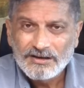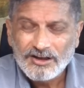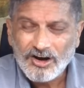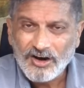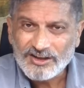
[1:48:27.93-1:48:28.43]

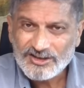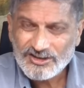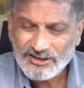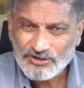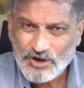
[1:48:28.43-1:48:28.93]
You know, and this
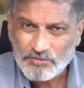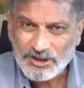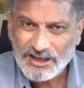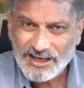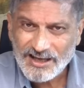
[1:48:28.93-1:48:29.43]
is the
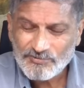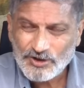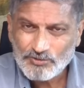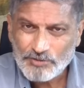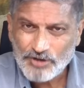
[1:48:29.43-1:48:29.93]
treatment they get
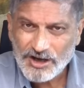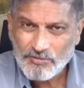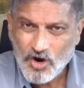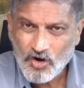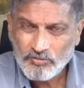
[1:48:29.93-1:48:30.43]
when we bring them
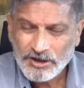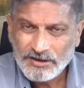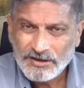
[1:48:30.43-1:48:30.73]
home.